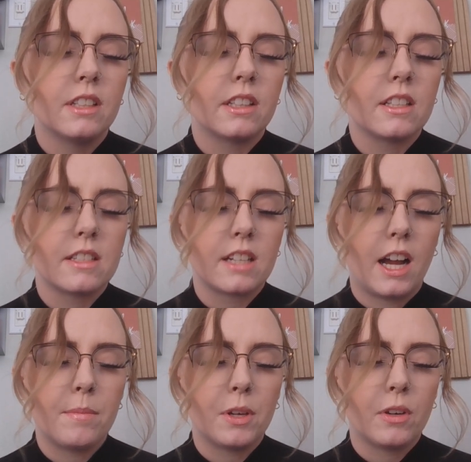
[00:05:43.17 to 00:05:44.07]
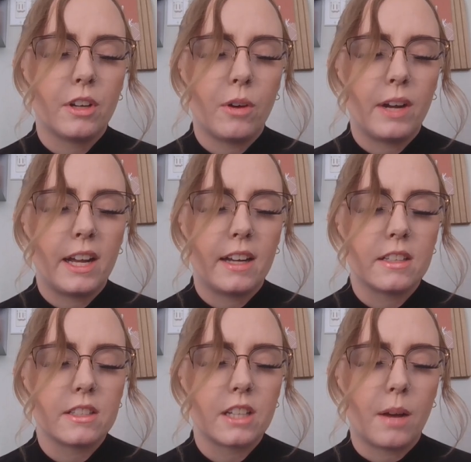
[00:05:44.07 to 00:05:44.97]
At this time, you can go ahead
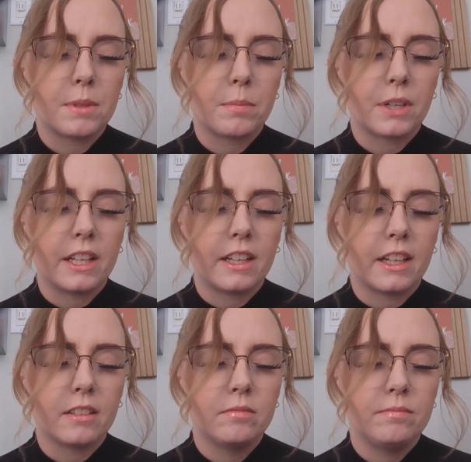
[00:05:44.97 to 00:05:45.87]
and stop the breathing.